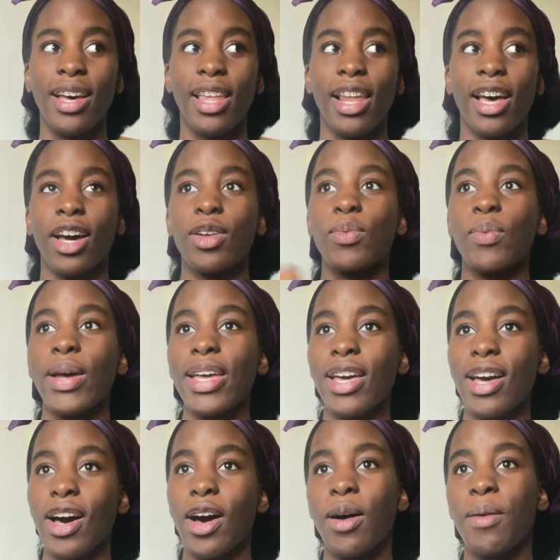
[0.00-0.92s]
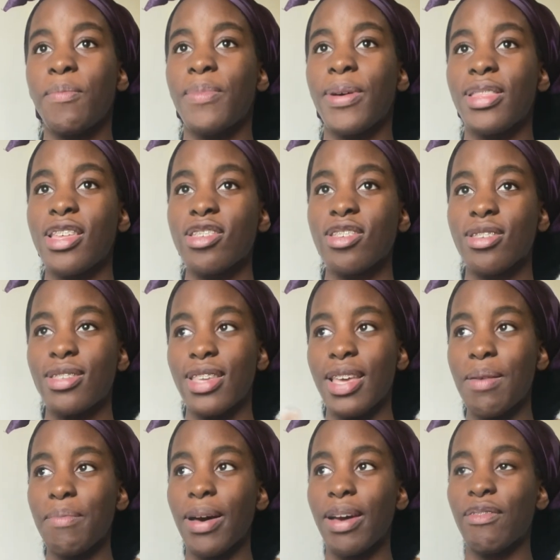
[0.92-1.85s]
Like, I'd wake up and then just
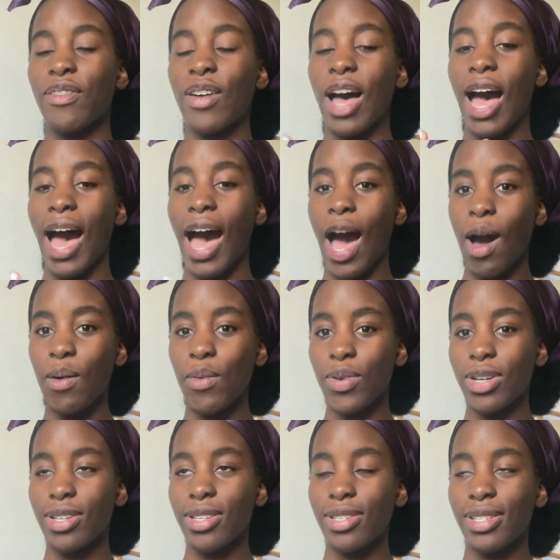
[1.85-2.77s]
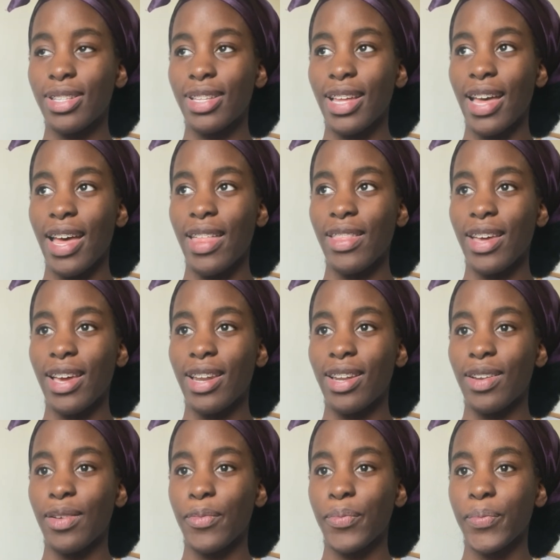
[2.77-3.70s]
sit in bed for hours and
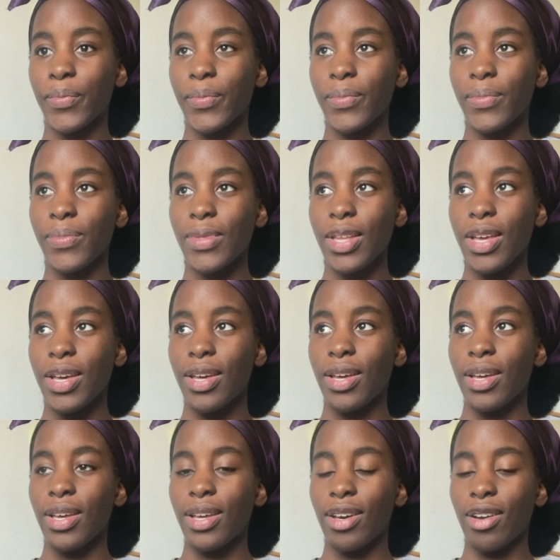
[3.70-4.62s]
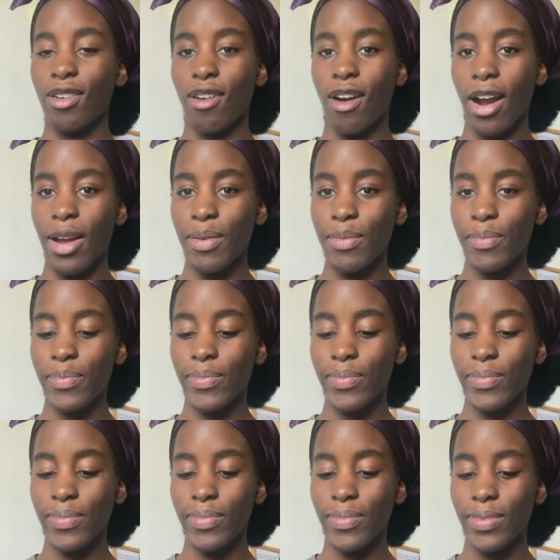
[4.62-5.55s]
then cry.
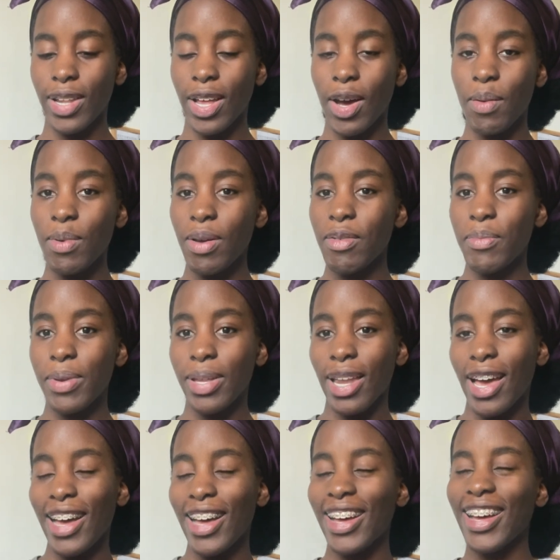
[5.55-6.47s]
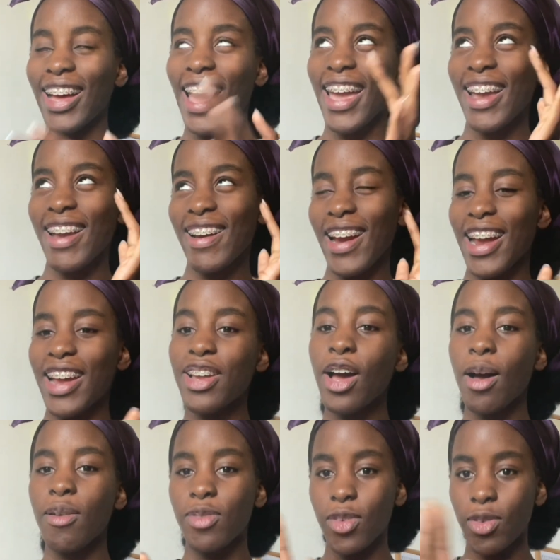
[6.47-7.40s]
Like, I might even be like, I cry.
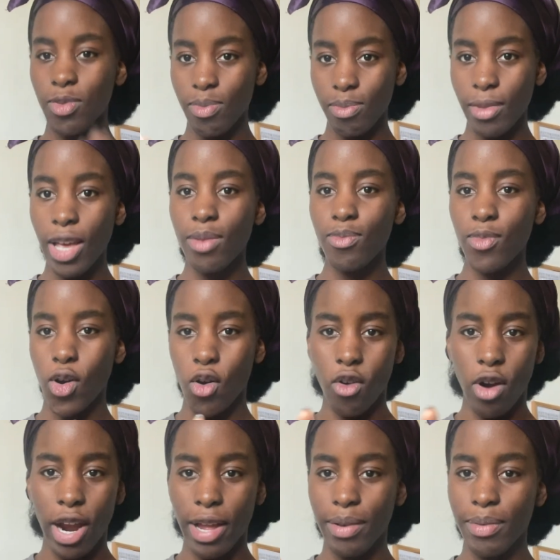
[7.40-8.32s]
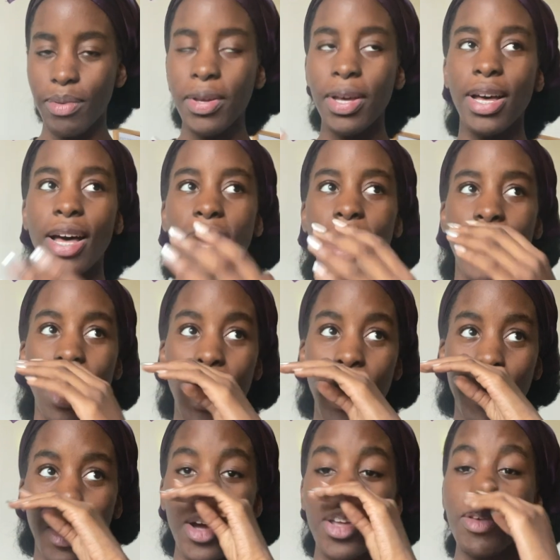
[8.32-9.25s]
I'm crying.
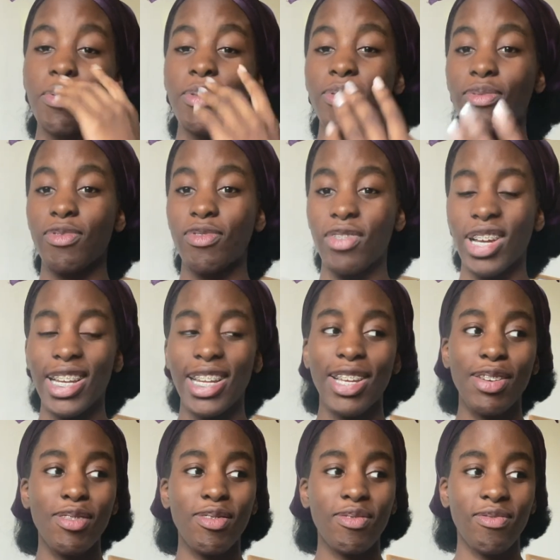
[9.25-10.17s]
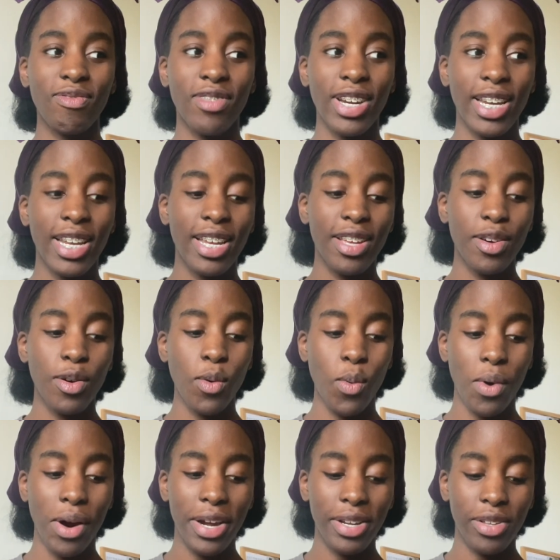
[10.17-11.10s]
I've just been really, really
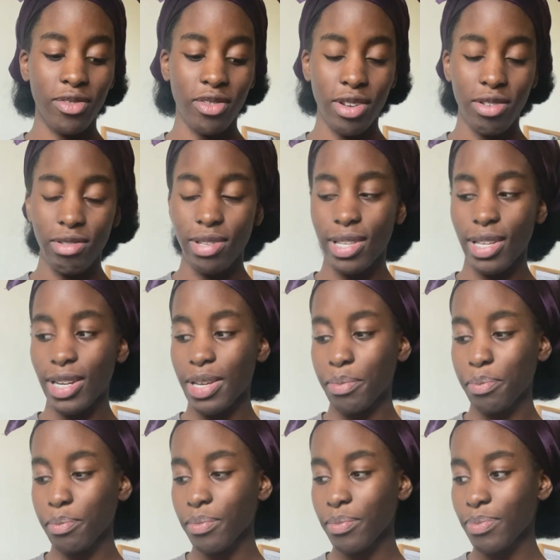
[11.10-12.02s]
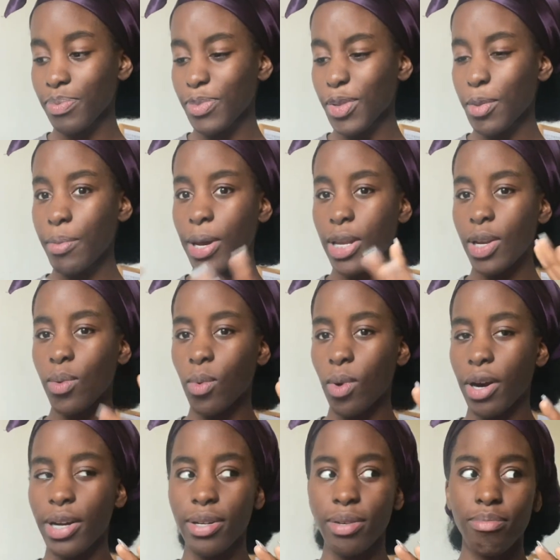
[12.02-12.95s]
worried and stressed recently. Mainly
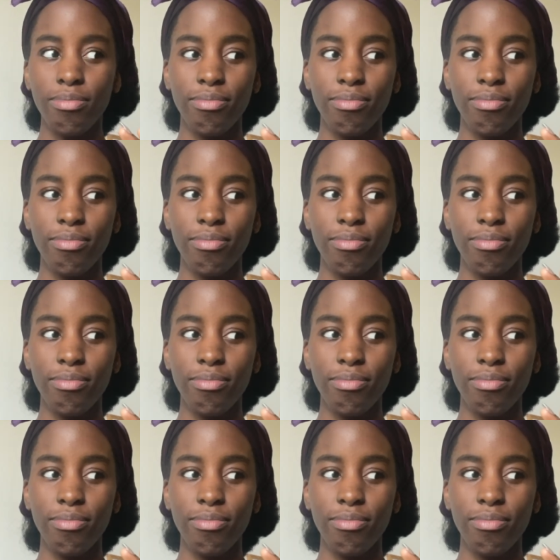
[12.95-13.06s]
worried.